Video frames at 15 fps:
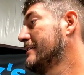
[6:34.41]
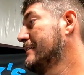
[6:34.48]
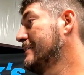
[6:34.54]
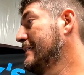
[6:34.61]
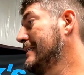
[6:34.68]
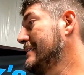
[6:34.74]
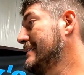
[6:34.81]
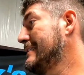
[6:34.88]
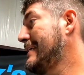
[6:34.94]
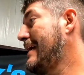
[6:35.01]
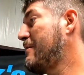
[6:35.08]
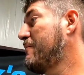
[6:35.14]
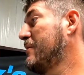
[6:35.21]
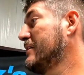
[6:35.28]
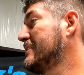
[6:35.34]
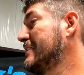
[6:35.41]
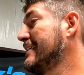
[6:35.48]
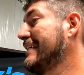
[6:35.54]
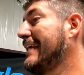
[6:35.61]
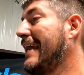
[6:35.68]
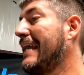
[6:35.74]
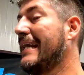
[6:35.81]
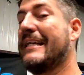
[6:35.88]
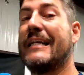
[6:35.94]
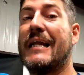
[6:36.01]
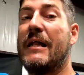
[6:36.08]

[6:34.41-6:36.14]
this is how much it gained.